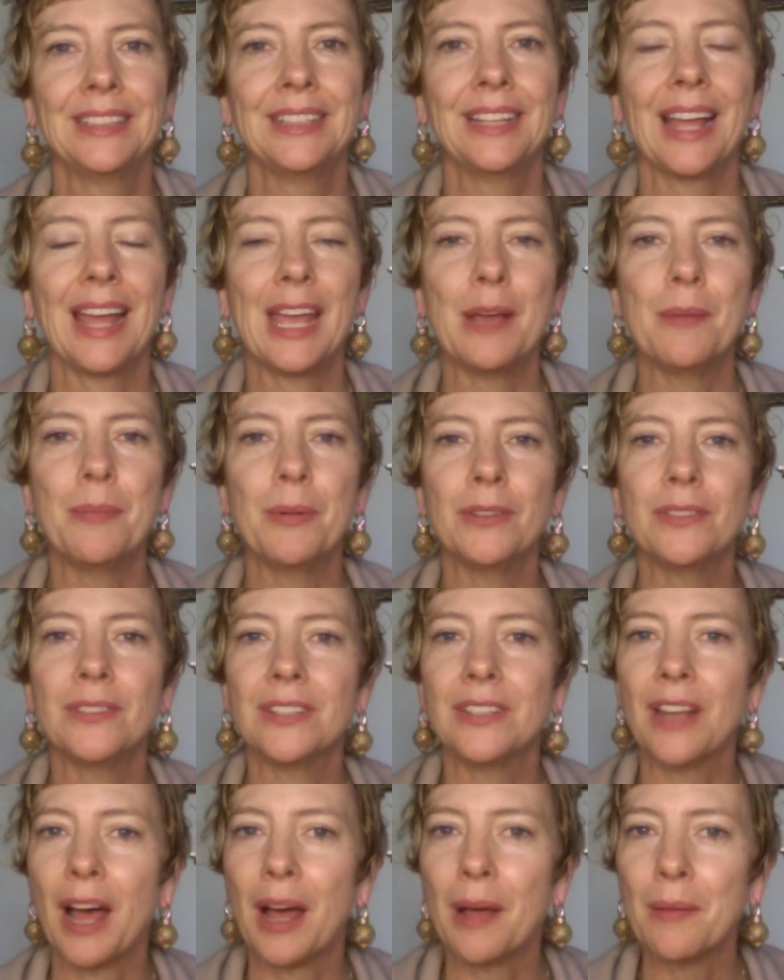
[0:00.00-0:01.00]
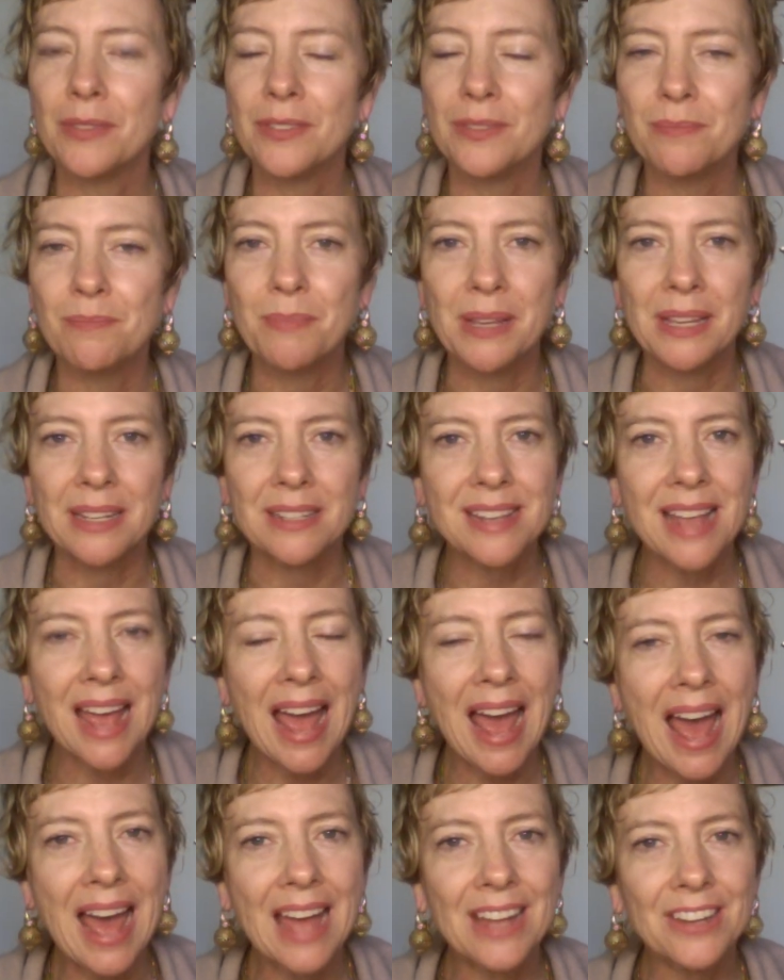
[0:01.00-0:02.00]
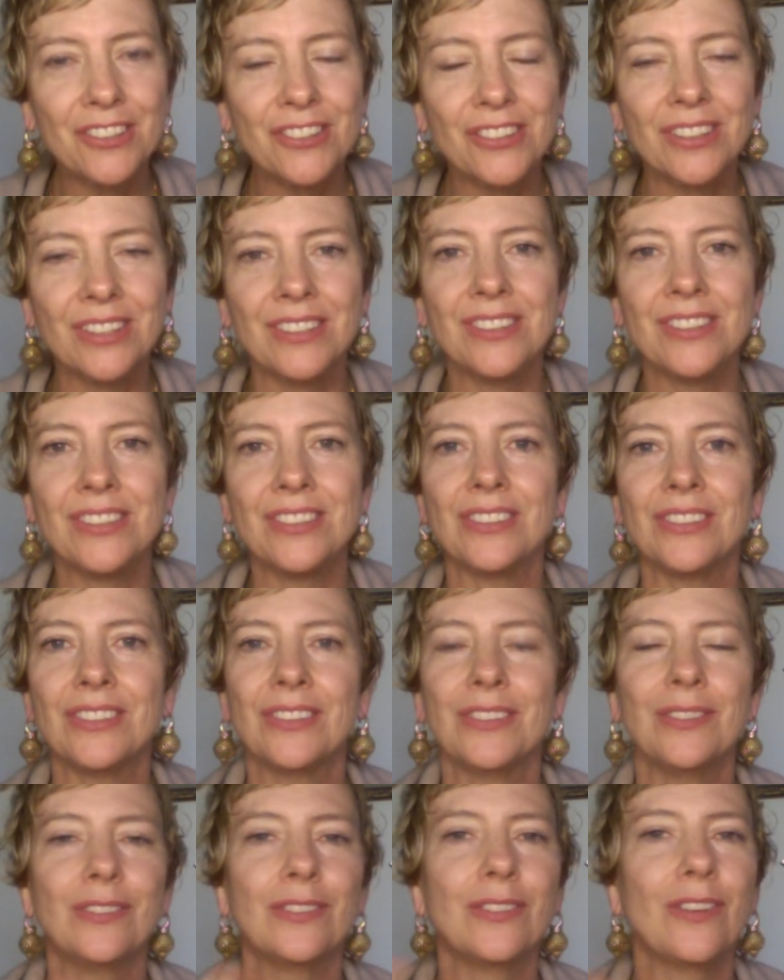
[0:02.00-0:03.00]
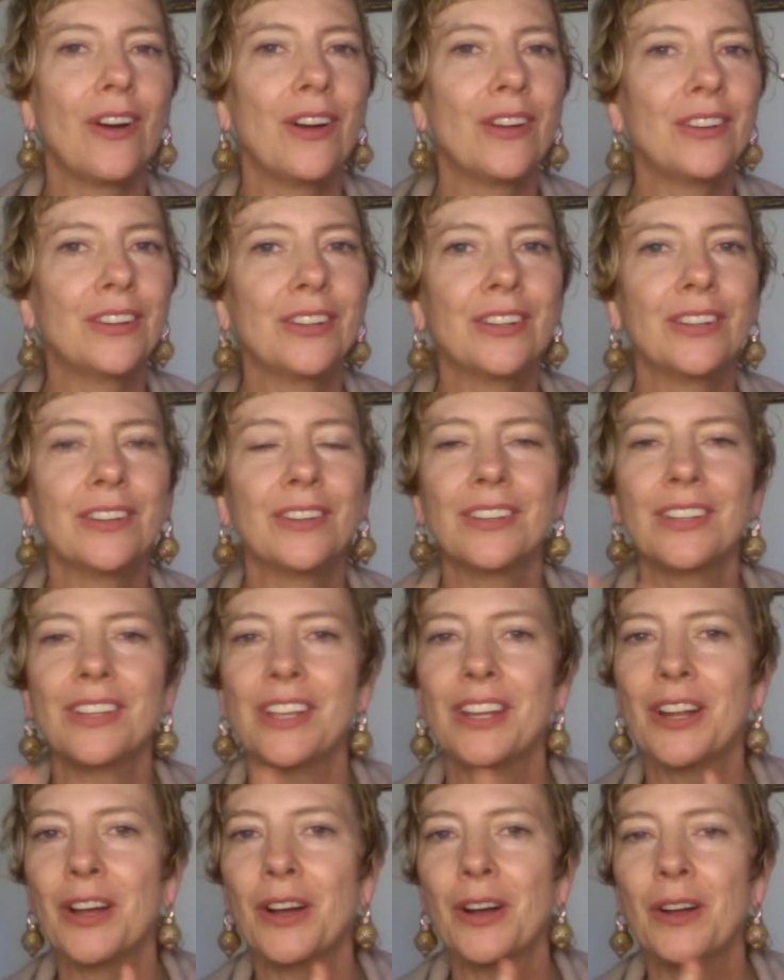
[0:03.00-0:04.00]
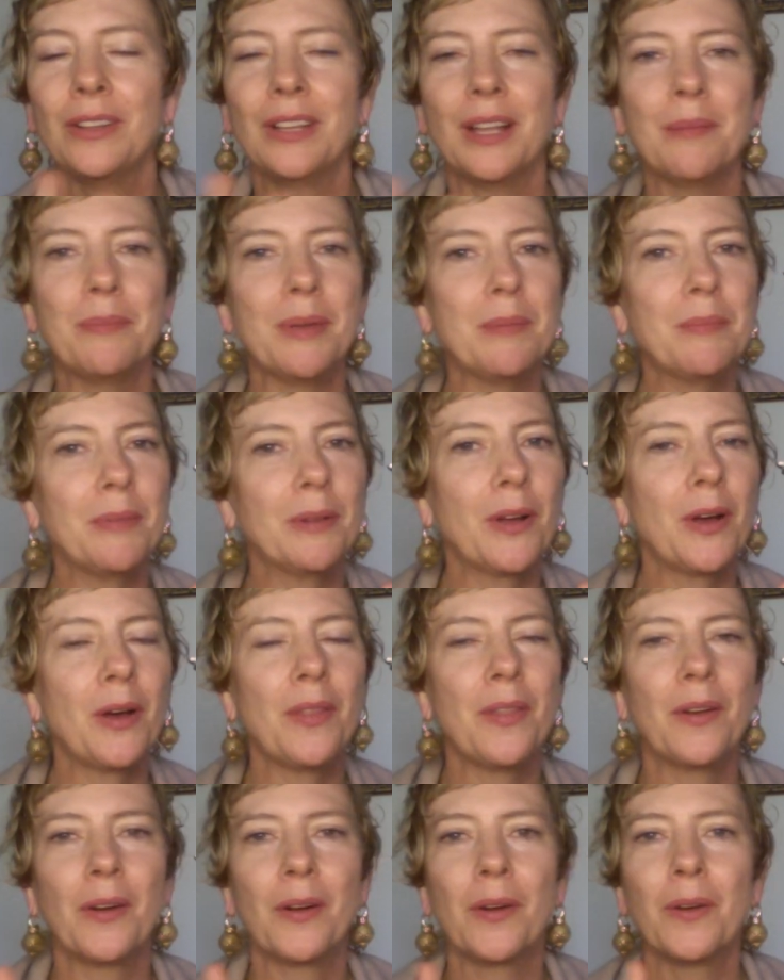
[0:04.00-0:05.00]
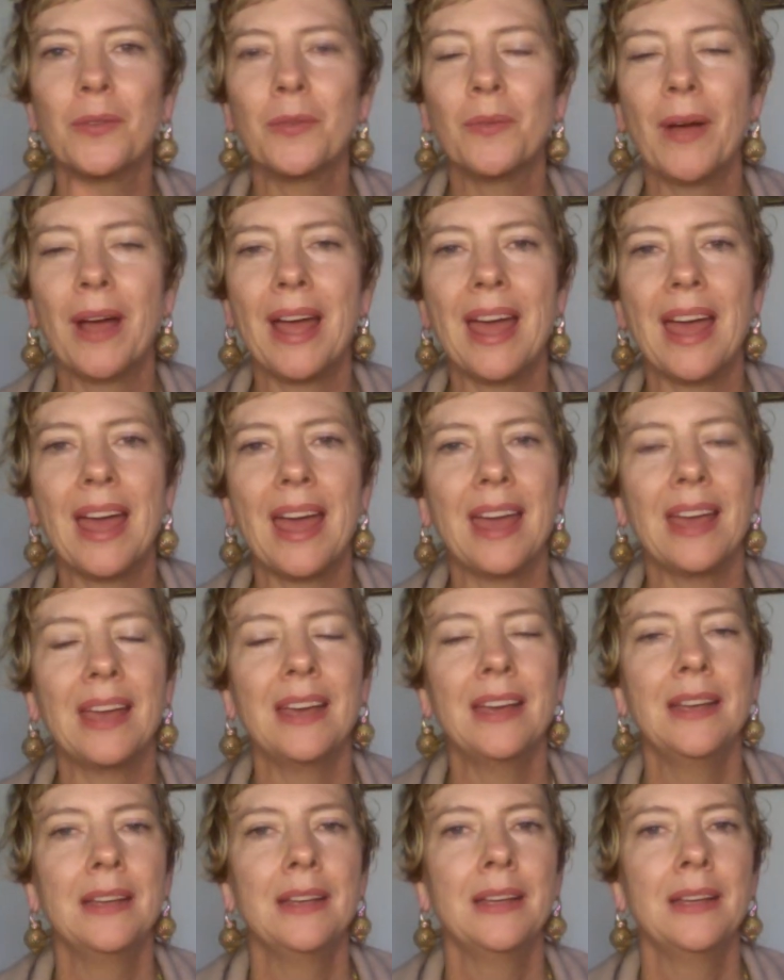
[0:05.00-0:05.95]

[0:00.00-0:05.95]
able to not be attached and to honor, you know, let people go their own way.